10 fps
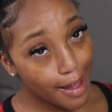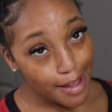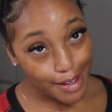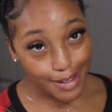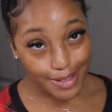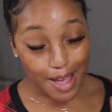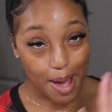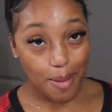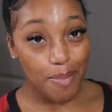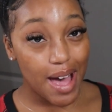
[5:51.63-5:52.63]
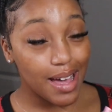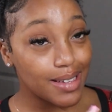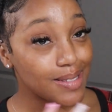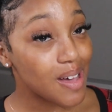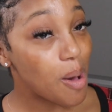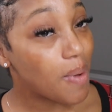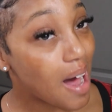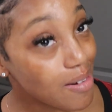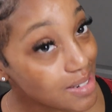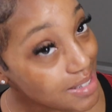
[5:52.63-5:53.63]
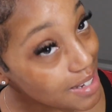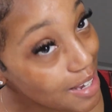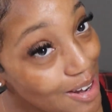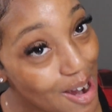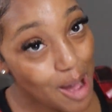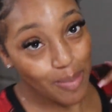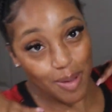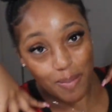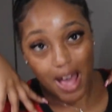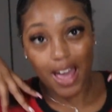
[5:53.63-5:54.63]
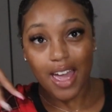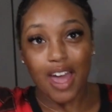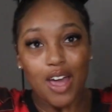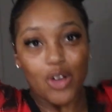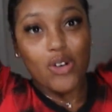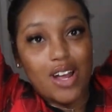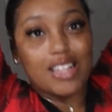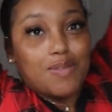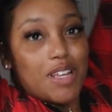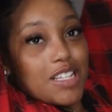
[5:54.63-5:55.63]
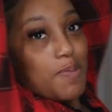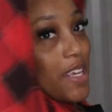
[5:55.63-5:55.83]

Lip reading: guys, I'm back. It's a couple hours later. I'm in my Christmas